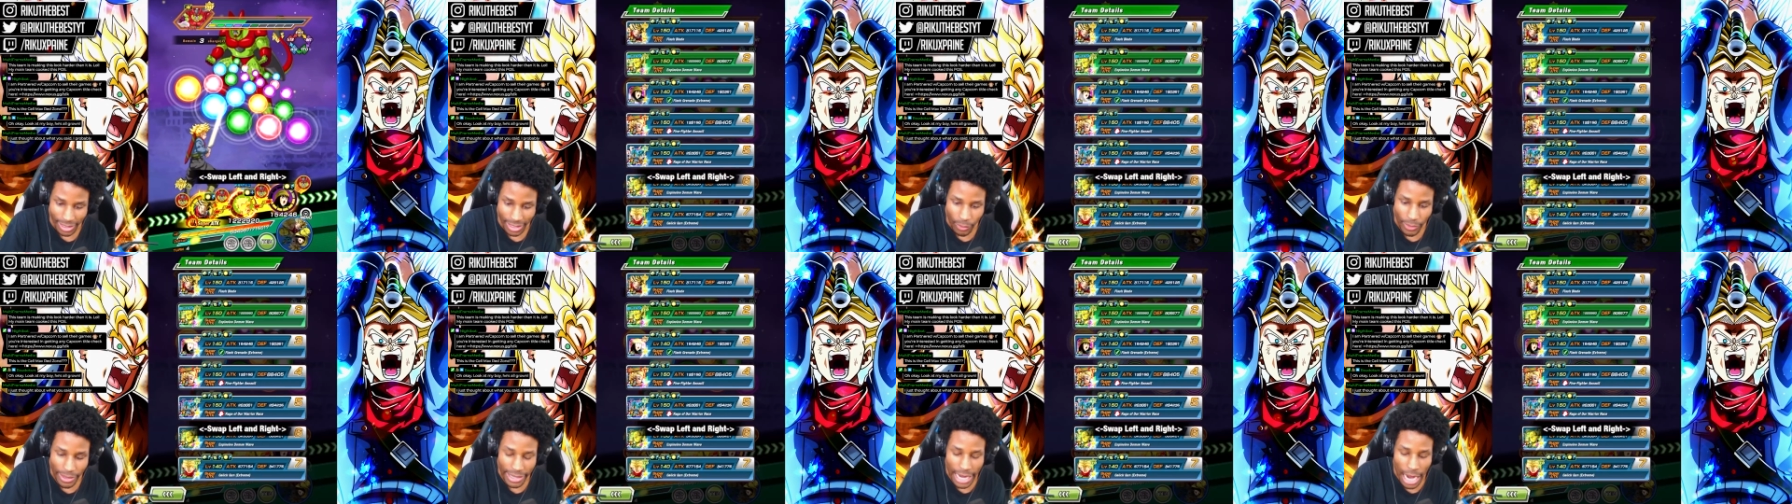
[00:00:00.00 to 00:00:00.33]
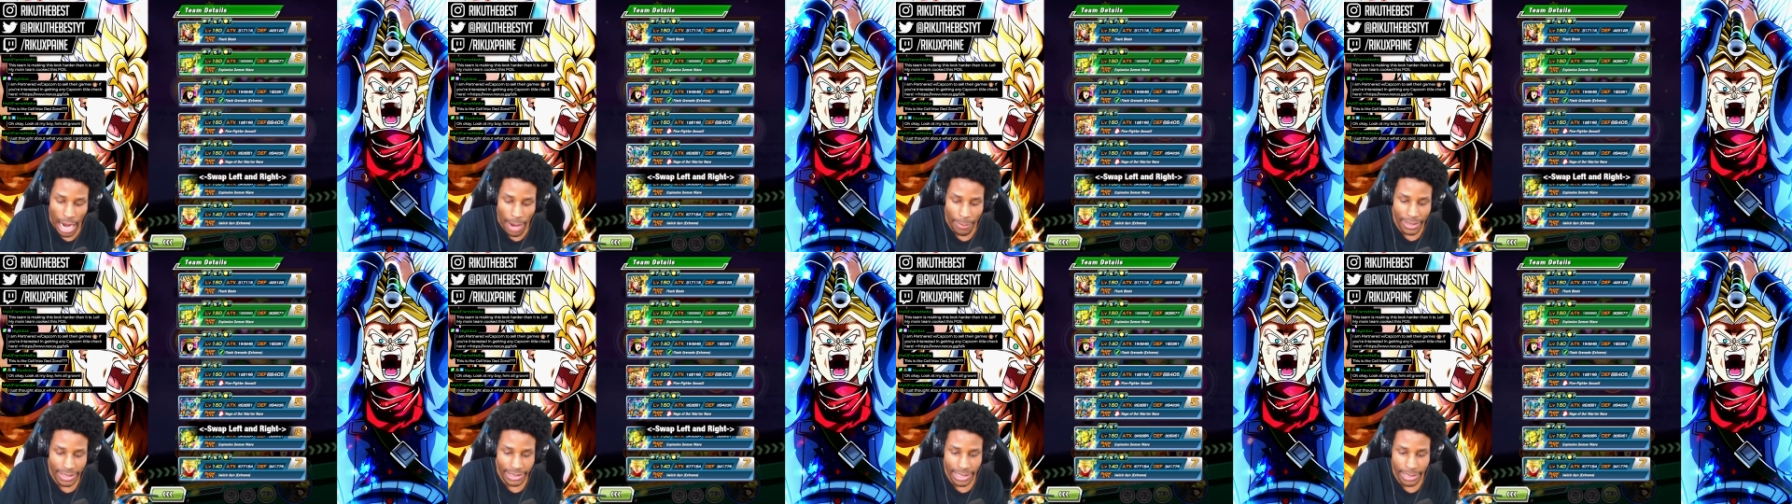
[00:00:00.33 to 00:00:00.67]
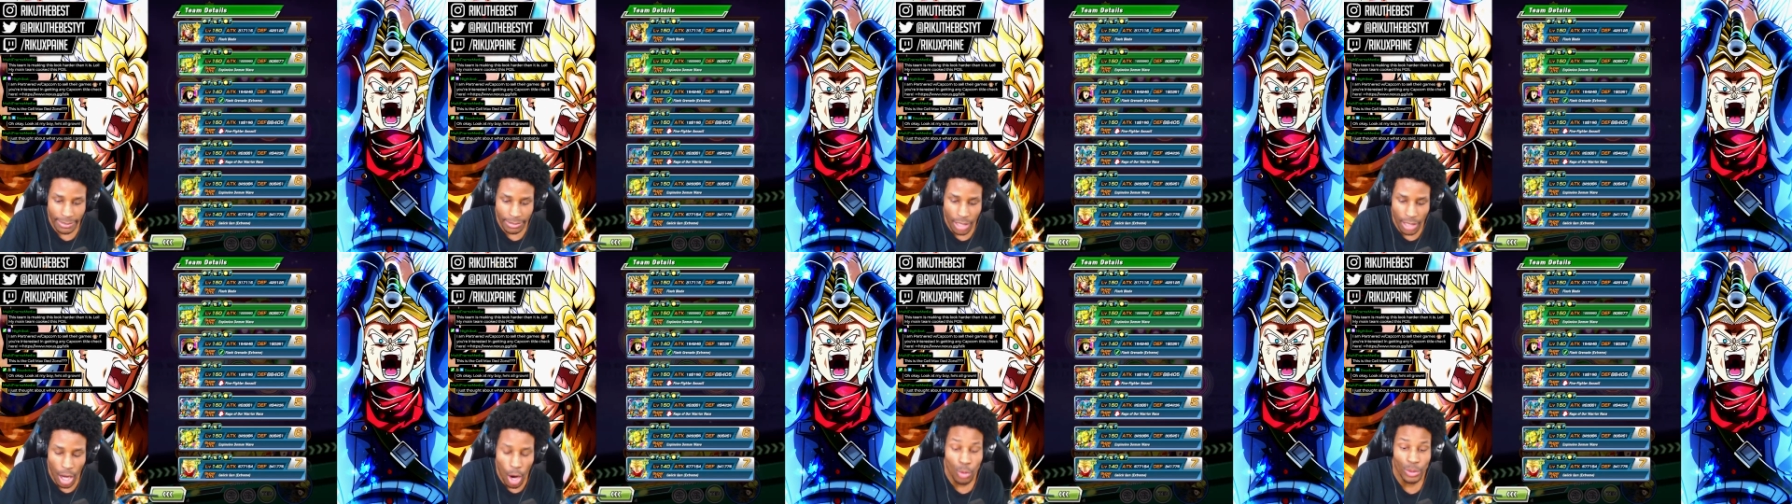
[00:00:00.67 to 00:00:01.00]
Wait, how many
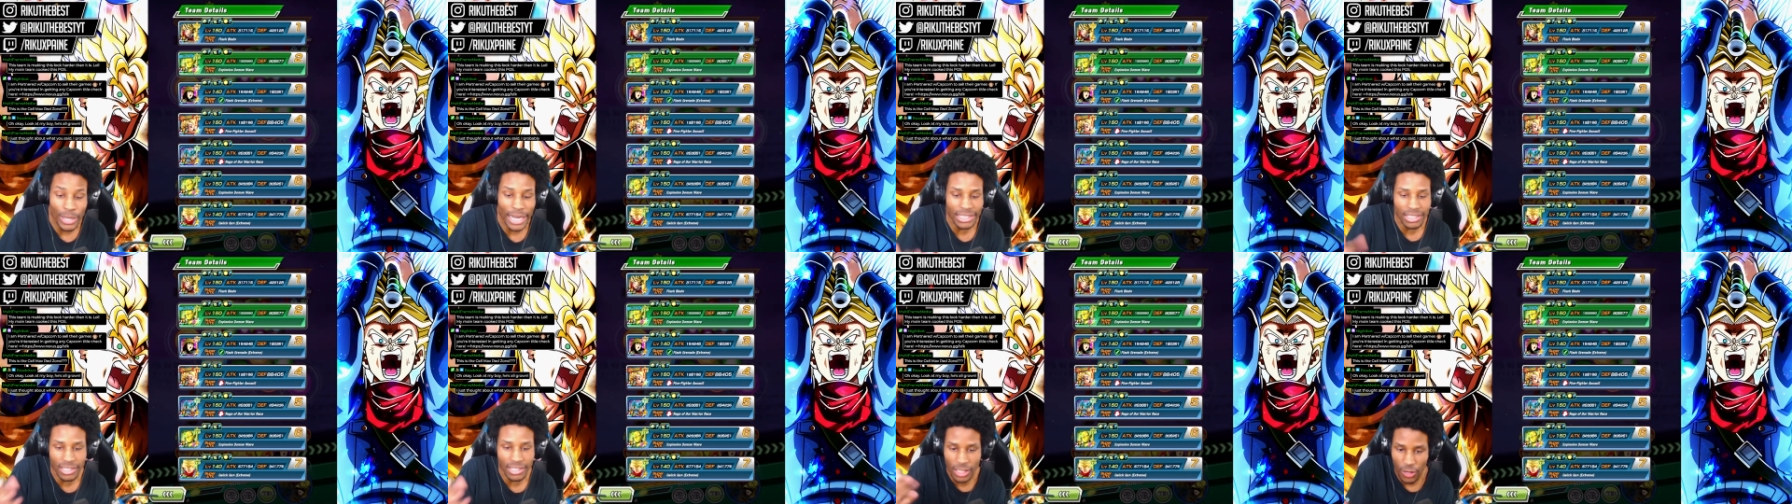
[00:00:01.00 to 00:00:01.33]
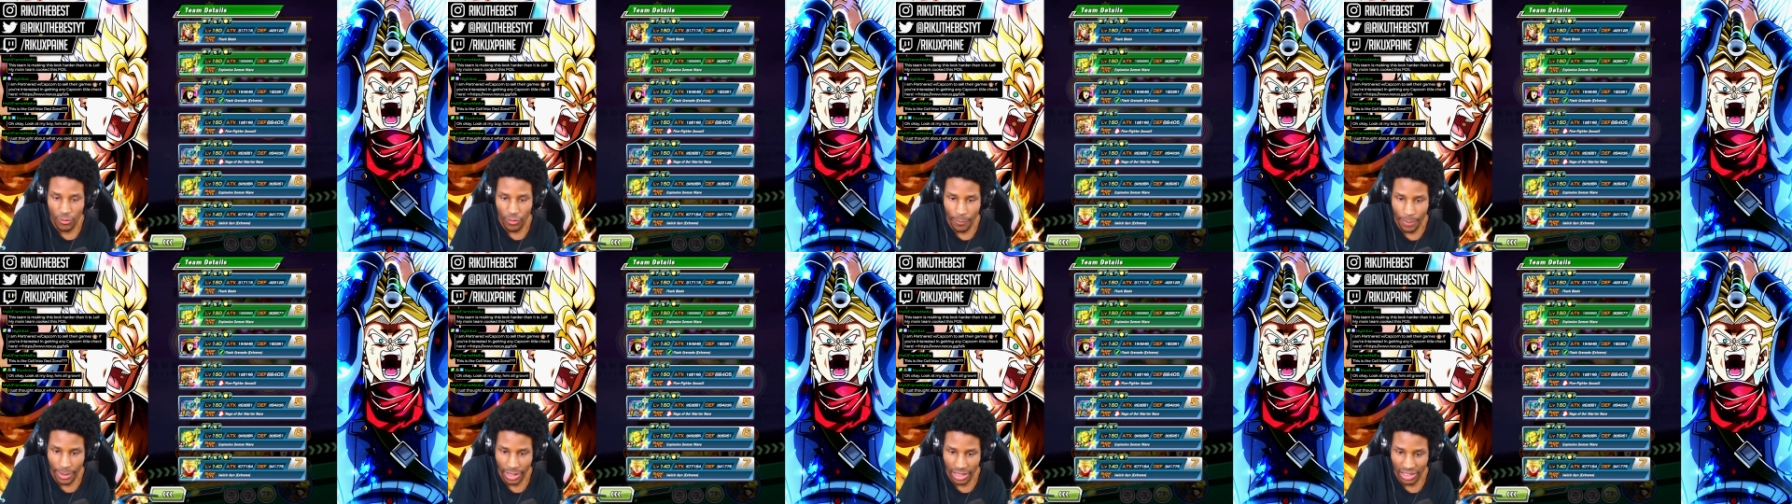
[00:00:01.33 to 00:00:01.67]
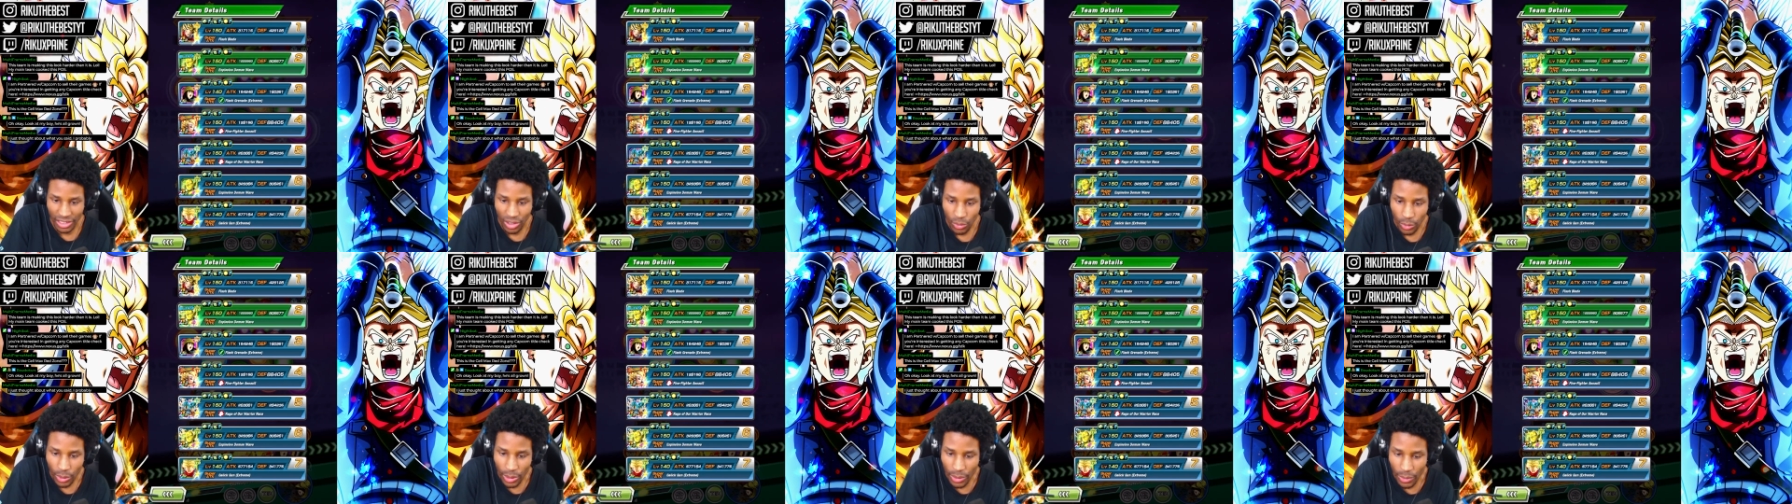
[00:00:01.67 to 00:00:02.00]
times? Oh, that's a different
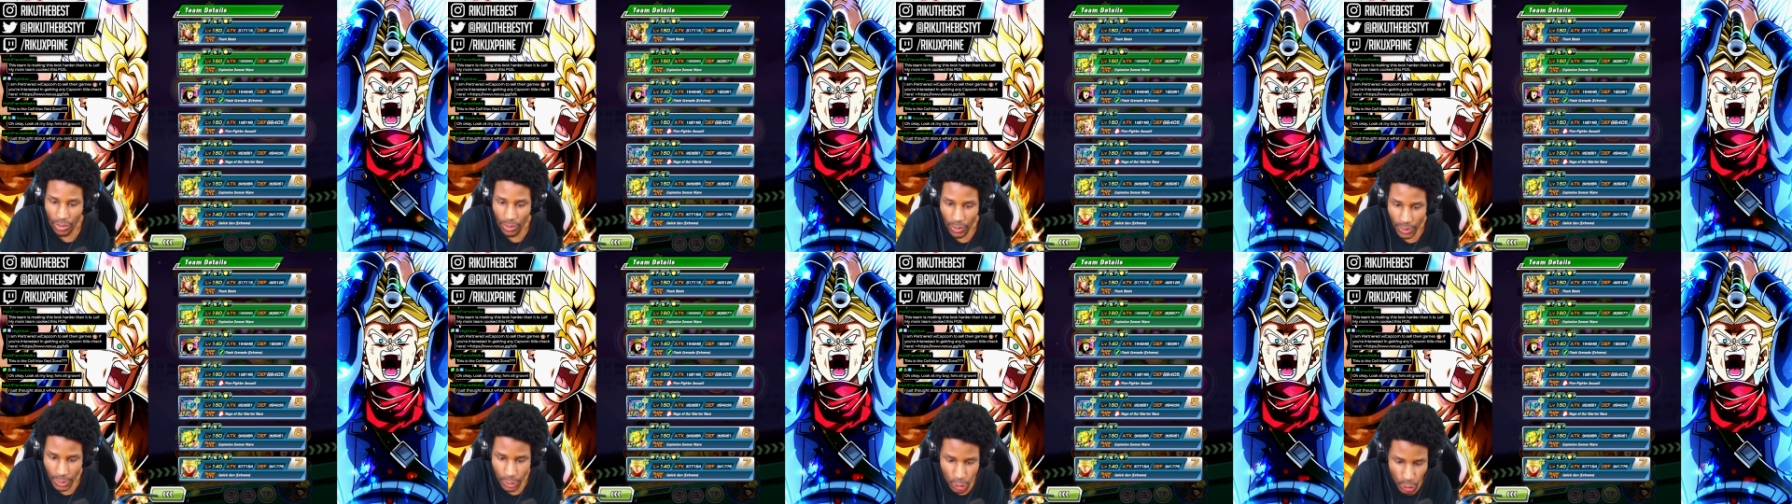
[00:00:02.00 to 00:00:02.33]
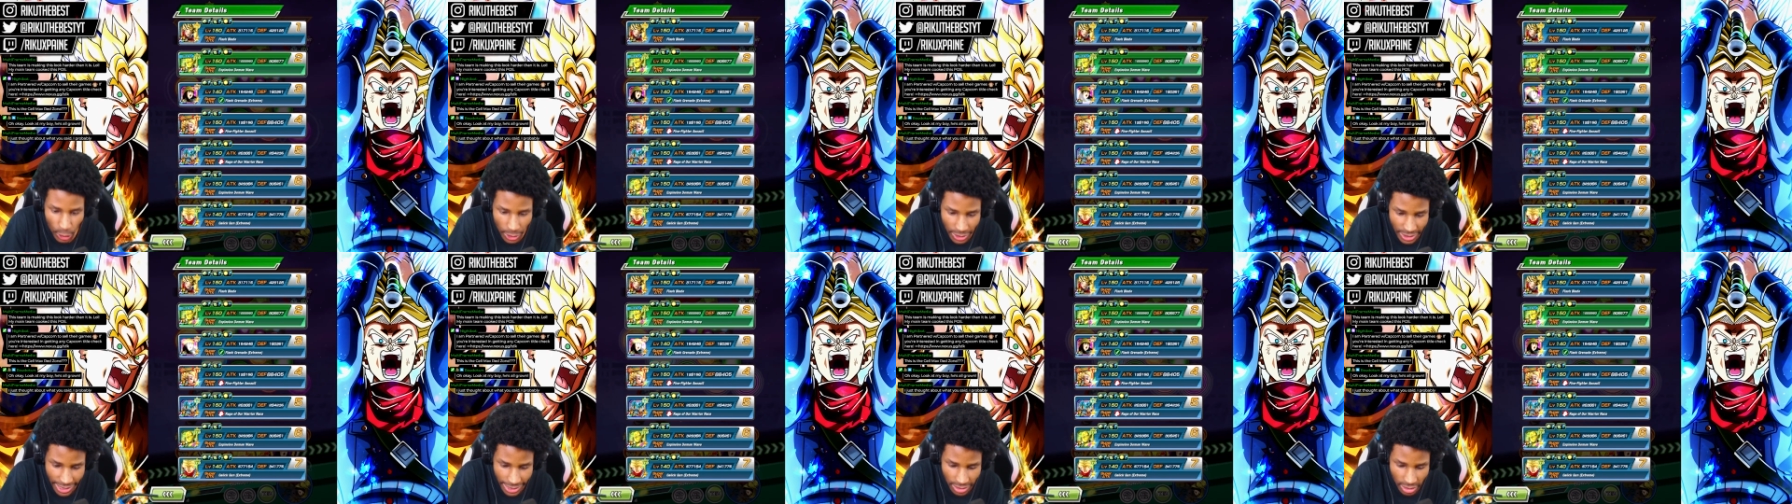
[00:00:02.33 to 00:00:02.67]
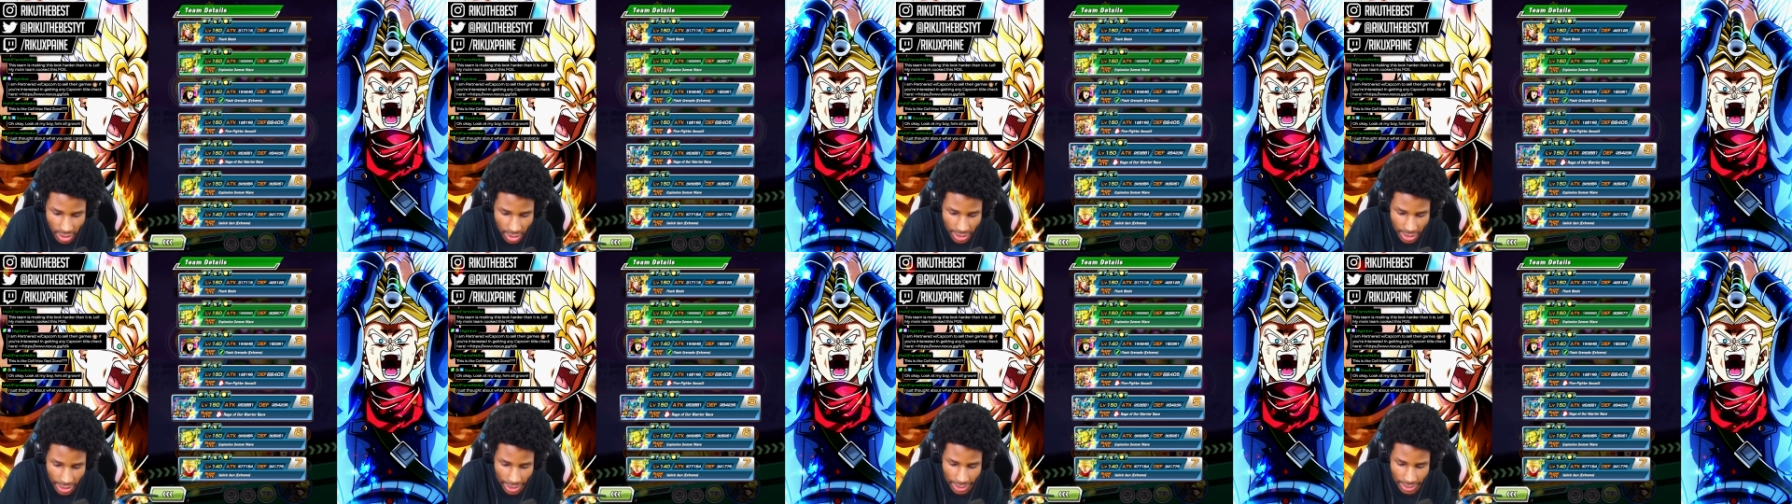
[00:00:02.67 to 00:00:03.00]
Piccolo. Wait, wait, wait. Trunks
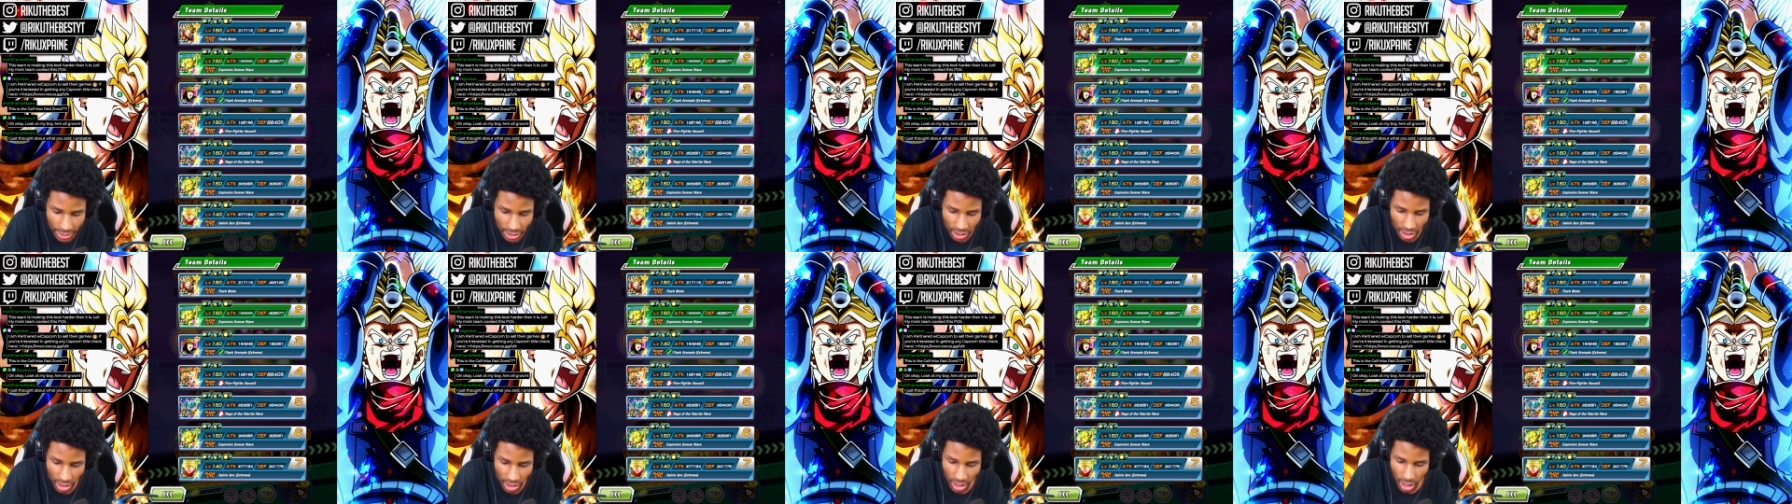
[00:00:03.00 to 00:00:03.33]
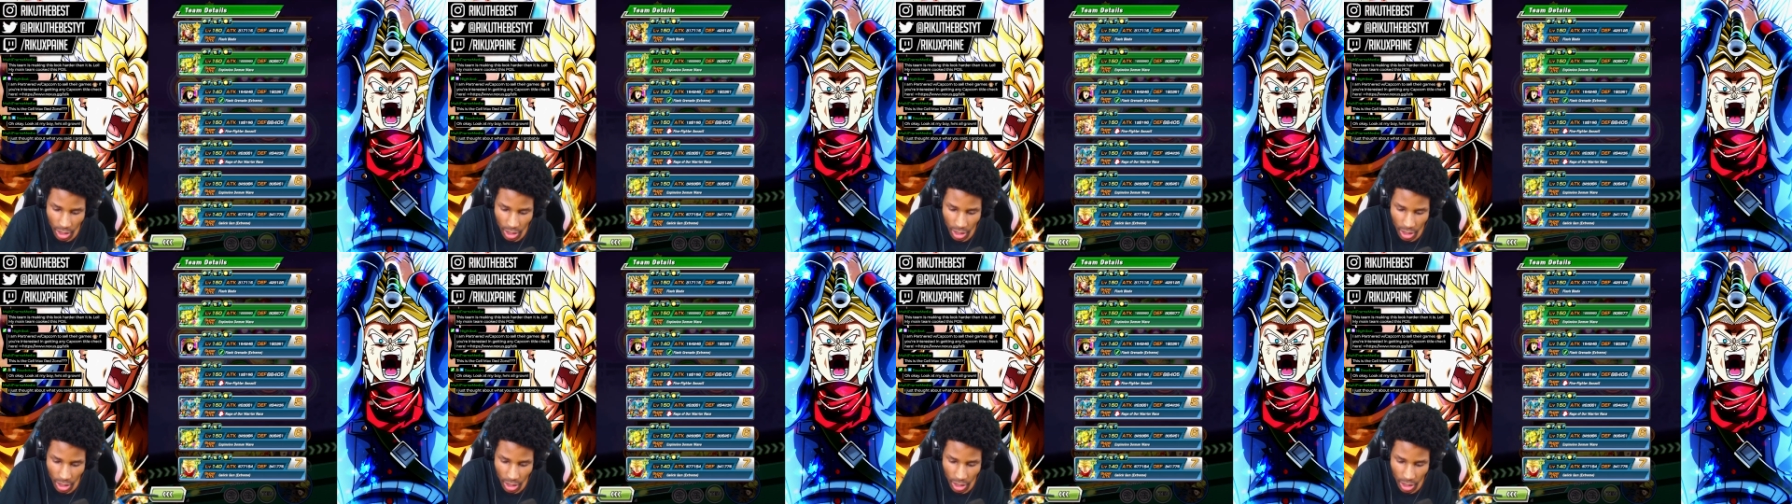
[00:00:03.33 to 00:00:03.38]
actually dodged.